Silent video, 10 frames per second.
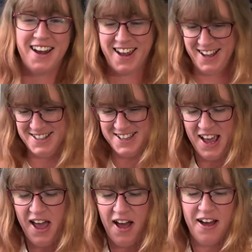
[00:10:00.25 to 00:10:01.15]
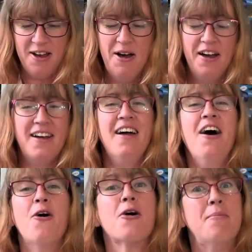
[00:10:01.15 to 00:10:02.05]
I guess,
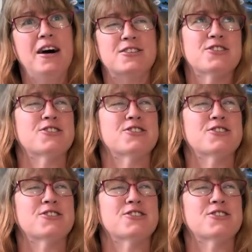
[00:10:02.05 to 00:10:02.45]
or a monster,